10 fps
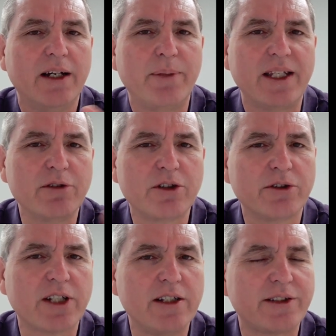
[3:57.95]
but there was
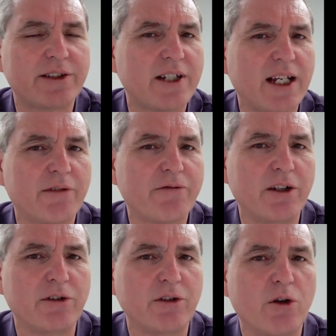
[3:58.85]
also this
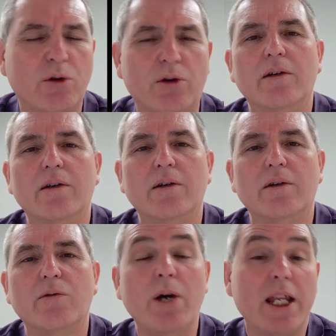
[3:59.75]
telephone call
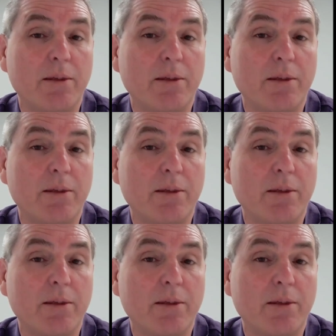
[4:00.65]
where the